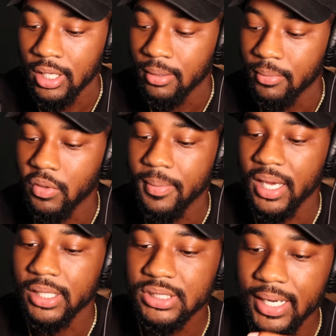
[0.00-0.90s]
We about
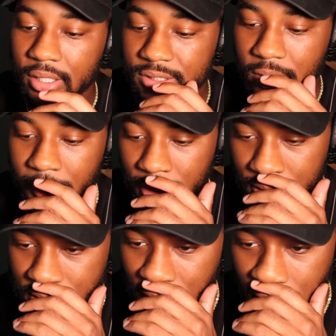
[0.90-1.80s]
to check out some of
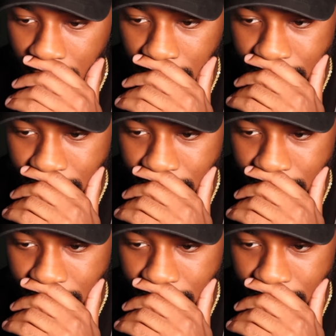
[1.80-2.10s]
these um